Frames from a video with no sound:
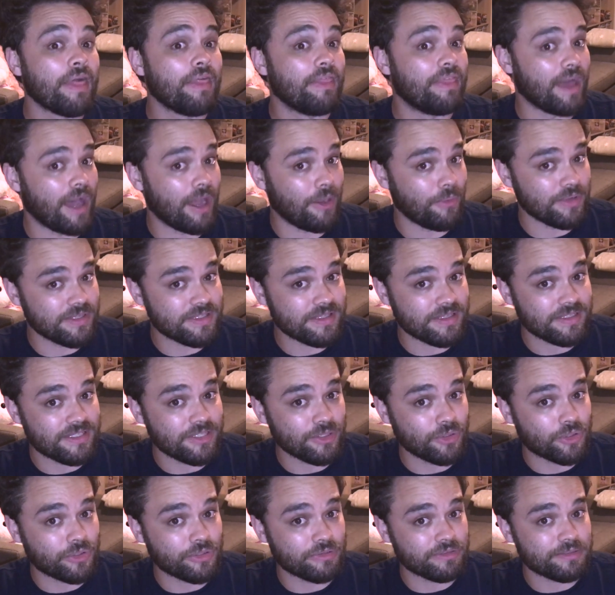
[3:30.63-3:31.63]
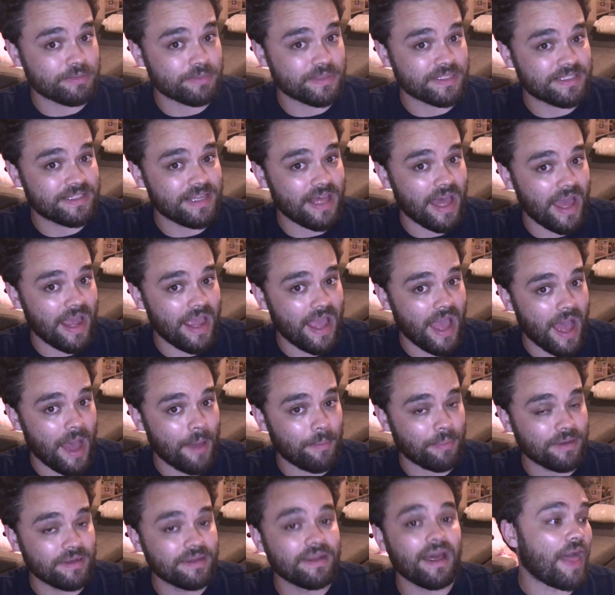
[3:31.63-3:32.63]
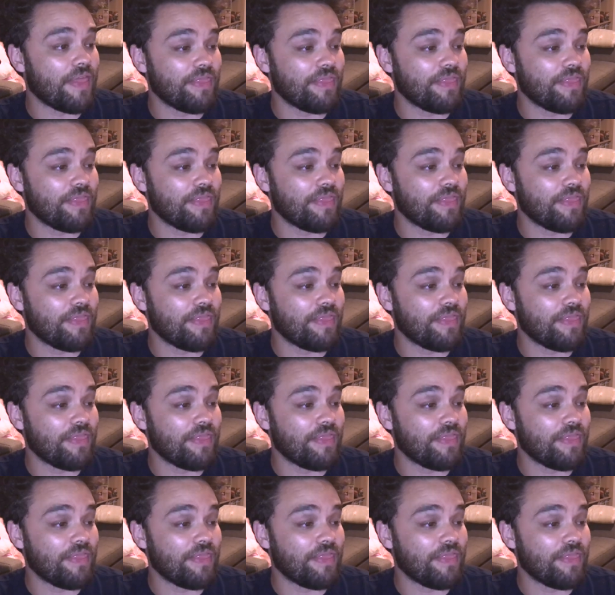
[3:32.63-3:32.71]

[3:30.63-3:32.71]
That was until Christmas Day happened,